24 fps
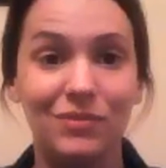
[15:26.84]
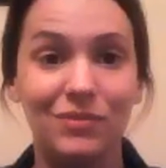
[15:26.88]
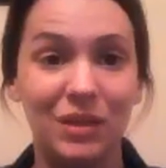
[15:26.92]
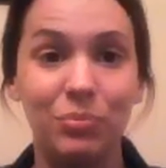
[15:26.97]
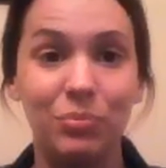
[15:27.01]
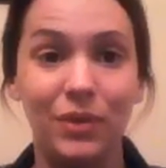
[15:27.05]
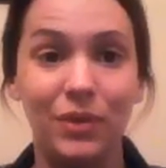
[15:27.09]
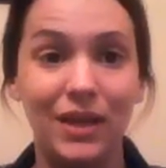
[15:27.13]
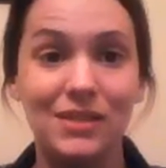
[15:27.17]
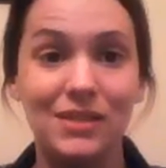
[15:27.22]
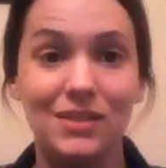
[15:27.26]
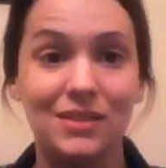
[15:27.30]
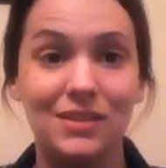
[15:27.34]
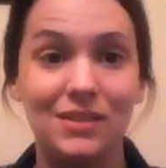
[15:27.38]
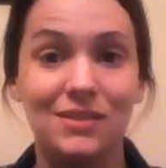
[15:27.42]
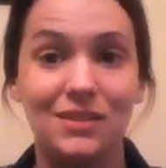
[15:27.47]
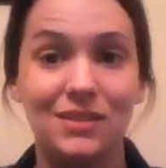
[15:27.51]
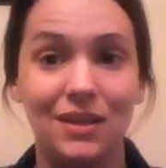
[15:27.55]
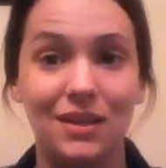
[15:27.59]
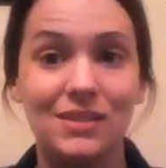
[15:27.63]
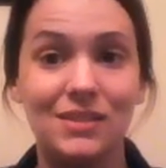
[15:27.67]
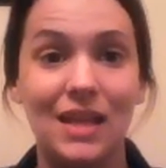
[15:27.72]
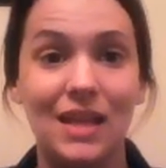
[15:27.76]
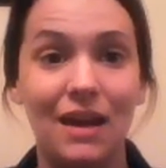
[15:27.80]
Plexus
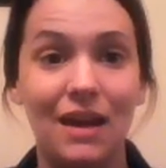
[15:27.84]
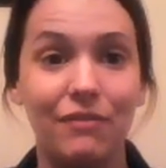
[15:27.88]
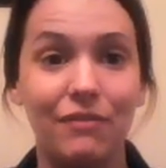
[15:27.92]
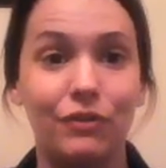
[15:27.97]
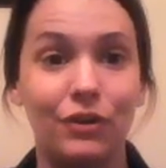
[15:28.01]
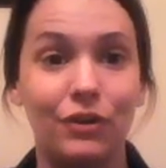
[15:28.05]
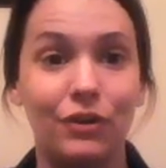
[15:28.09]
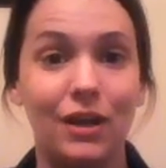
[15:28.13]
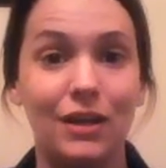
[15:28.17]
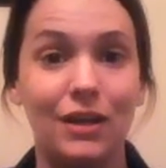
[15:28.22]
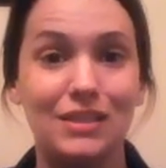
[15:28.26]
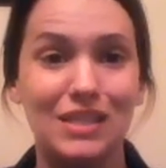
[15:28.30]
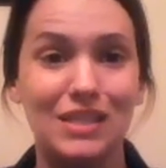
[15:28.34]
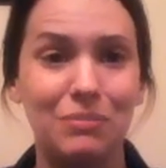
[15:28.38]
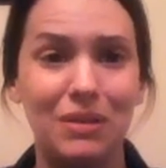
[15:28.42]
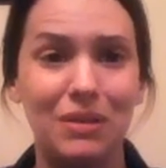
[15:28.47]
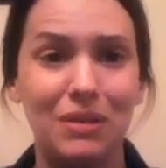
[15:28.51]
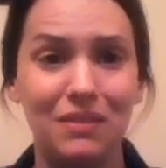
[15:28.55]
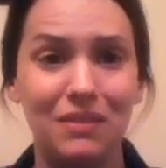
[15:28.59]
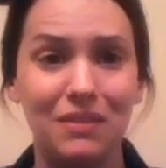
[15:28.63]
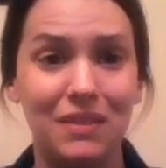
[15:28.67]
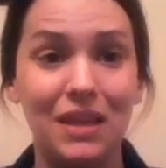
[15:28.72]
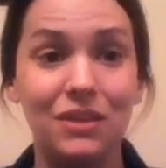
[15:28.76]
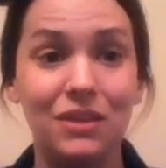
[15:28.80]
does that for us, I
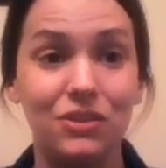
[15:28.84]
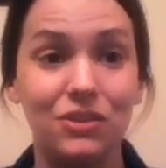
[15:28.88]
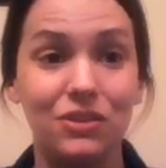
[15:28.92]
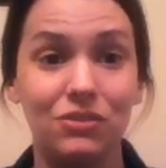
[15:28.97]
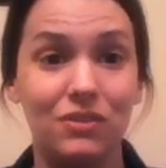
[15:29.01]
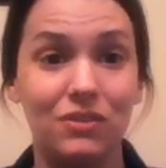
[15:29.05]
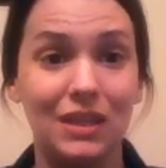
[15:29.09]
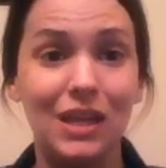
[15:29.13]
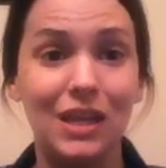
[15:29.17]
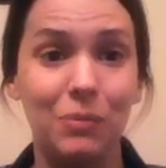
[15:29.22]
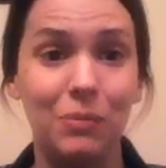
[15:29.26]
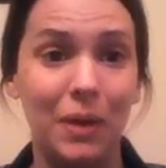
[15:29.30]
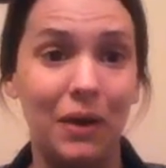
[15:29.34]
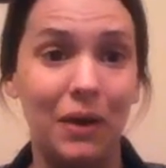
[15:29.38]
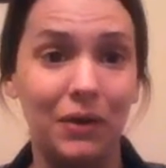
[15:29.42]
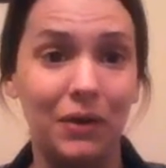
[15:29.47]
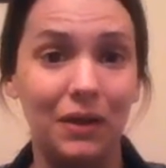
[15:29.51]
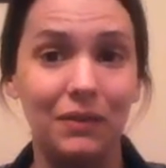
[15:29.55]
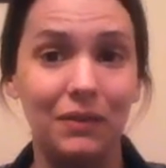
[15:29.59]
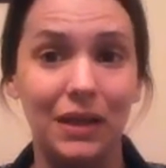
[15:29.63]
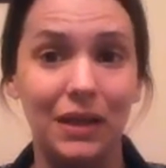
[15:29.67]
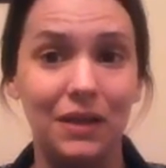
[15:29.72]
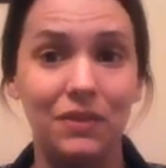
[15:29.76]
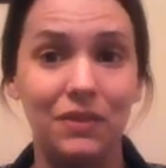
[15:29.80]
mean, they think about
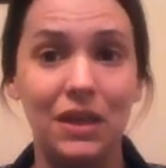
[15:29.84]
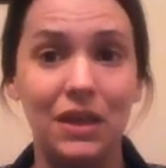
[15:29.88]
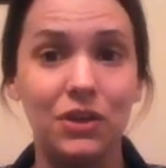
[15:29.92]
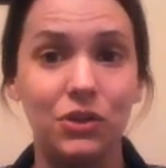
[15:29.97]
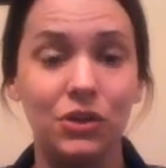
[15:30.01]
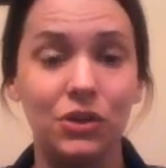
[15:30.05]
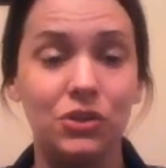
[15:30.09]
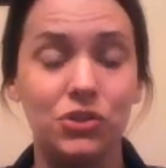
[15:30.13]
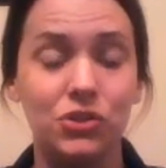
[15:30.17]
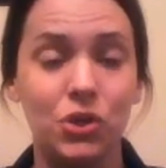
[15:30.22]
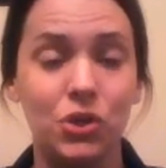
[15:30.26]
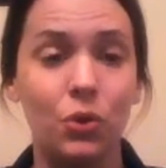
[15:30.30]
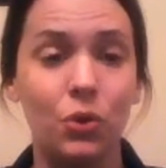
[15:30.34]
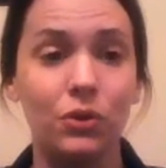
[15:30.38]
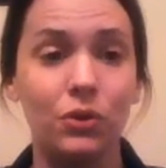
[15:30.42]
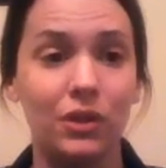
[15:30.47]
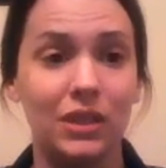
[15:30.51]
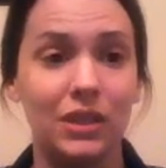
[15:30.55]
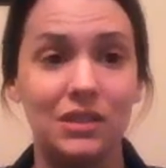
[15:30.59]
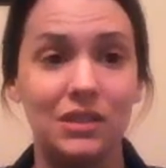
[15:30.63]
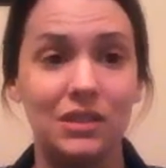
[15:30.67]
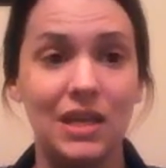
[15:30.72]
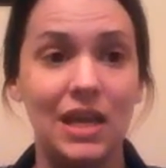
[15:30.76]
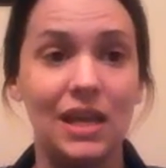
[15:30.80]
it, like they could
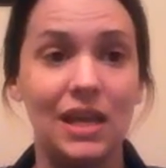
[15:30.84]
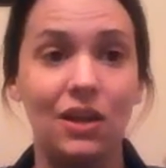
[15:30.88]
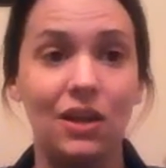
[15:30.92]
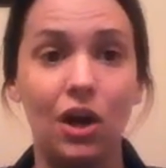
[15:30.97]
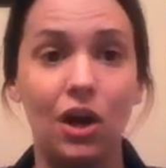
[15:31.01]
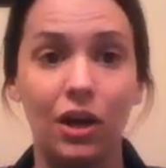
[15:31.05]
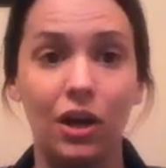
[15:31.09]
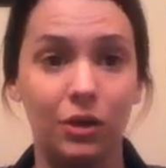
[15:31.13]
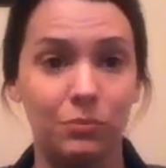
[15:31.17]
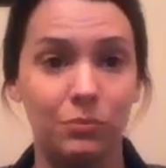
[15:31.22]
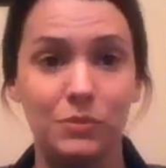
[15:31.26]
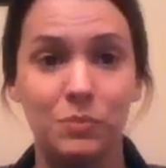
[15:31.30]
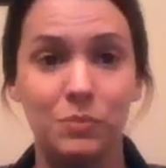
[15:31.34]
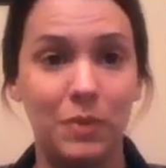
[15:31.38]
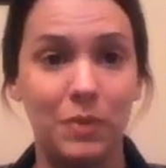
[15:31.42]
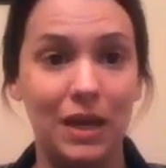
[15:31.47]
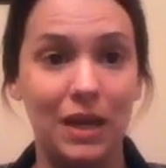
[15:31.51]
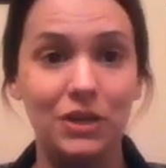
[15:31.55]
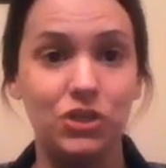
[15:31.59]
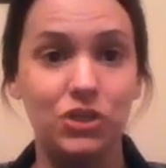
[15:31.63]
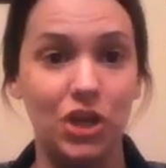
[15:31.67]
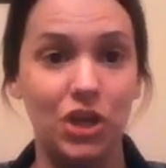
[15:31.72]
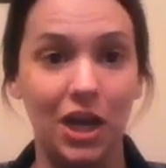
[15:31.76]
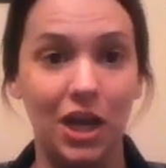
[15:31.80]
totally take Autumn's
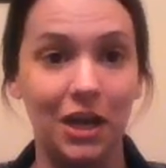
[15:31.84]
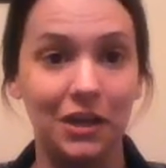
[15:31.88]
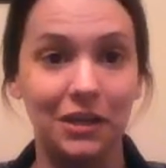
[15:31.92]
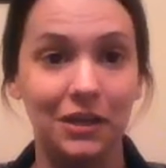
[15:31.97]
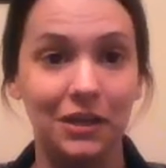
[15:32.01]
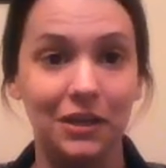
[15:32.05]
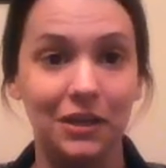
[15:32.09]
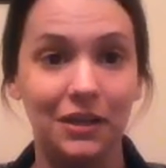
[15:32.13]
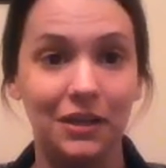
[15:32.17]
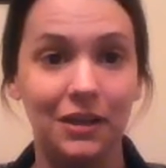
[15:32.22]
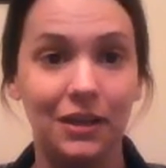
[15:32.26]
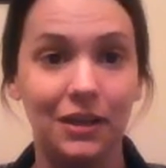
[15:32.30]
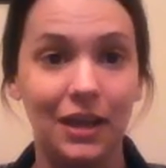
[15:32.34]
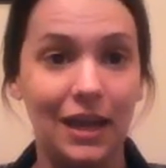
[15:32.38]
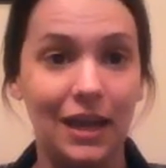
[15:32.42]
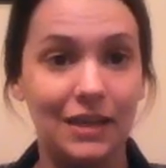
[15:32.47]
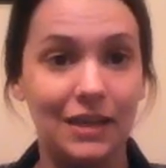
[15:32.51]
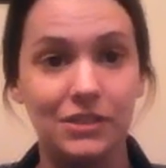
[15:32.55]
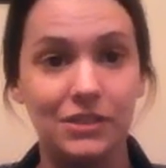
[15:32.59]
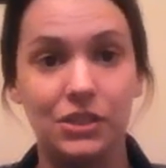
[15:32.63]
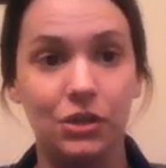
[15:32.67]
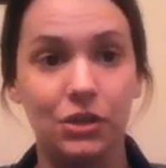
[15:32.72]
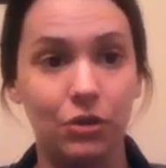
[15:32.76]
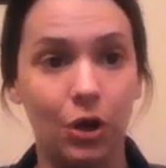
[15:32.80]
paycheck
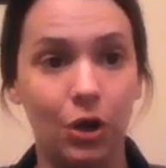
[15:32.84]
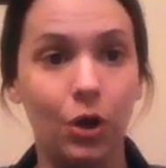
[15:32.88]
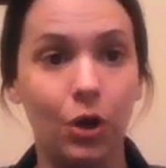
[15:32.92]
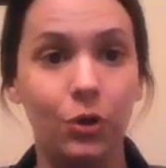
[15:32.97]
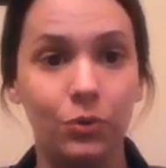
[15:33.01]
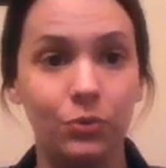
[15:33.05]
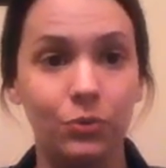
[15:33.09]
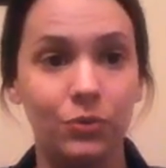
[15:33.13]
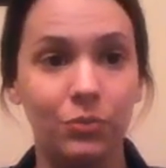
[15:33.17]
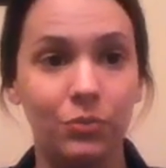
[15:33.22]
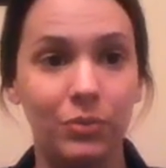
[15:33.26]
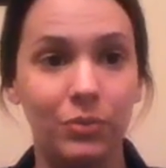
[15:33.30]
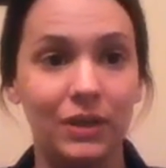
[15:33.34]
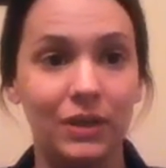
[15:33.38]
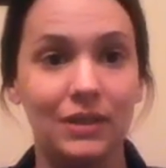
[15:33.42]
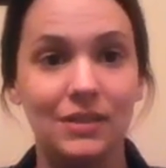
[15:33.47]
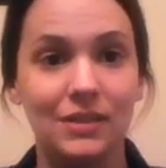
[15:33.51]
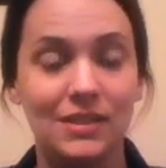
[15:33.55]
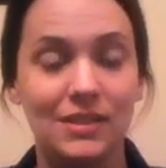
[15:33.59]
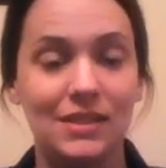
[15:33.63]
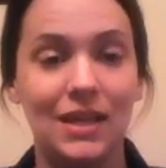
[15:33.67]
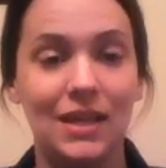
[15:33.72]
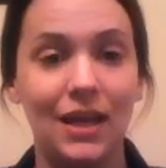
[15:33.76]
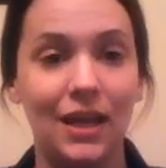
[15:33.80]
as their own, but
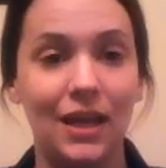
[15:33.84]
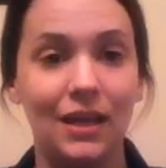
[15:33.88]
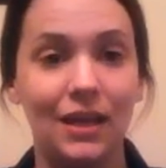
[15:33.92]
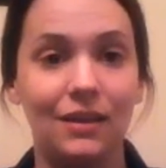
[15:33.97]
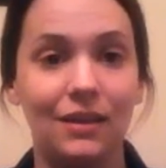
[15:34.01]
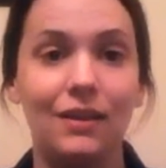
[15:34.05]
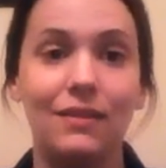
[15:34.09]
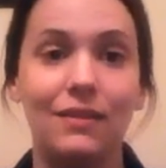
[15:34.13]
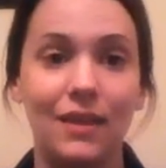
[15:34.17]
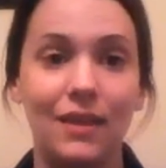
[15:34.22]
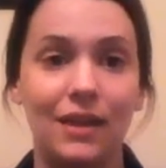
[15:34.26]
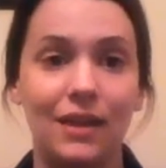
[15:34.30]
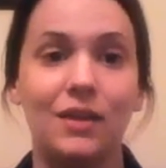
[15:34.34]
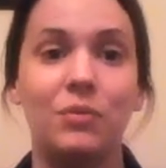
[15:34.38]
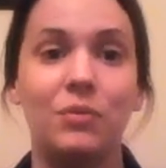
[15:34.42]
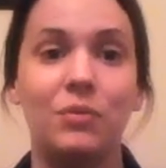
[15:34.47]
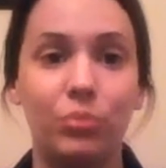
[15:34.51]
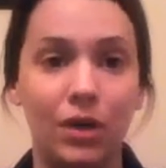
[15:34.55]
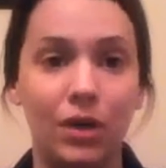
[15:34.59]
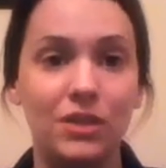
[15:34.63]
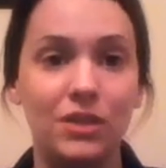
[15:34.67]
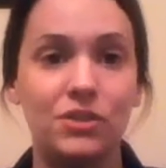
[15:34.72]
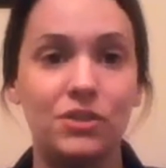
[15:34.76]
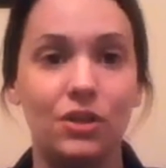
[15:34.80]
instead they
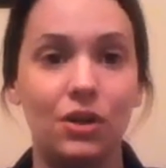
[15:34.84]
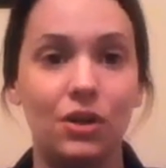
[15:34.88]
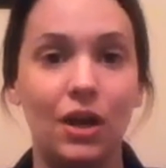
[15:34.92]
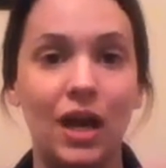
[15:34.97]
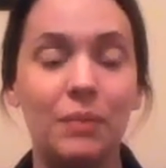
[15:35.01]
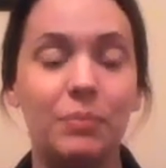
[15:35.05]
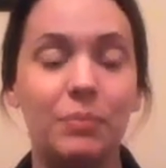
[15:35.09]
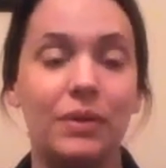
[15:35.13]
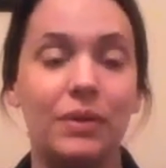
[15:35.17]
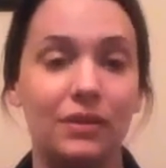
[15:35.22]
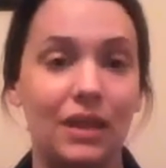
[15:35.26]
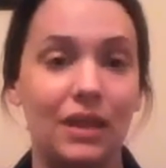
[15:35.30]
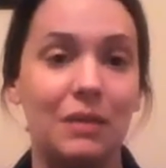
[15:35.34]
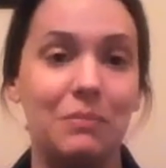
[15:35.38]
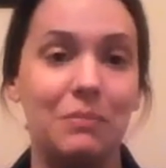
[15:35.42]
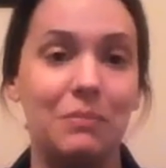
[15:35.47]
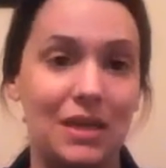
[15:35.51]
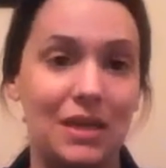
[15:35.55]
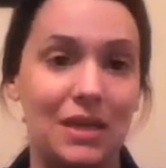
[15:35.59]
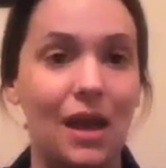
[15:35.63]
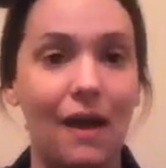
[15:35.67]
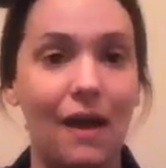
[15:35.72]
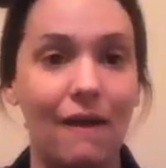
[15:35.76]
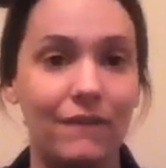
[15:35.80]
compress her up and let
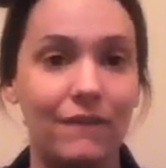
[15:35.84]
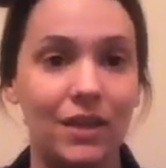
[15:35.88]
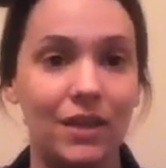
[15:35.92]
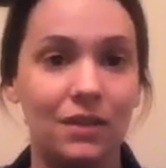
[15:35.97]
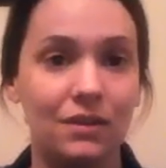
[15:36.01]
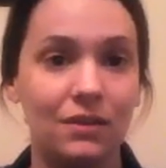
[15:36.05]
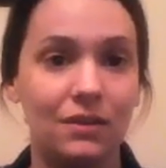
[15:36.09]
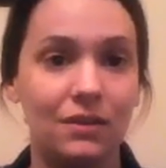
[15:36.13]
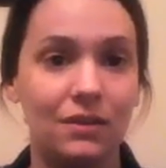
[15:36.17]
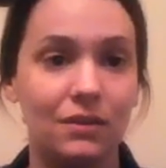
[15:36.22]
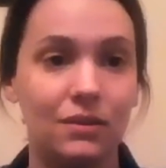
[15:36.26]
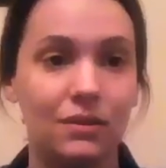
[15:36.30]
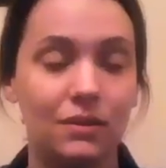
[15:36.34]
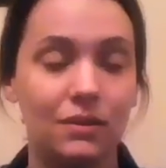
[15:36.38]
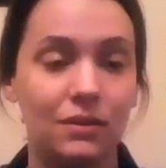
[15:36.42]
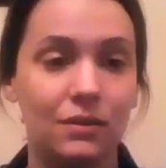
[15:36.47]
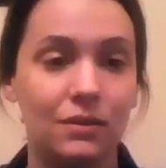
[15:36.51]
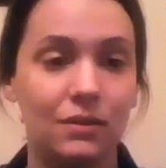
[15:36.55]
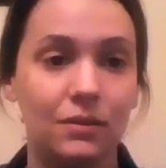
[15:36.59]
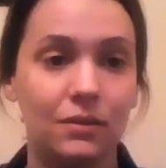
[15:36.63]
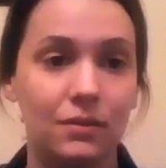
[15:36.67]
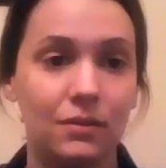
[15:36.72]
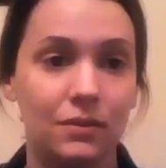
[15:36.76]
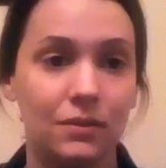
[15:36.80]
me have
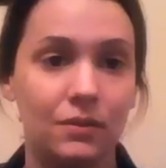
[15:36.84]
it.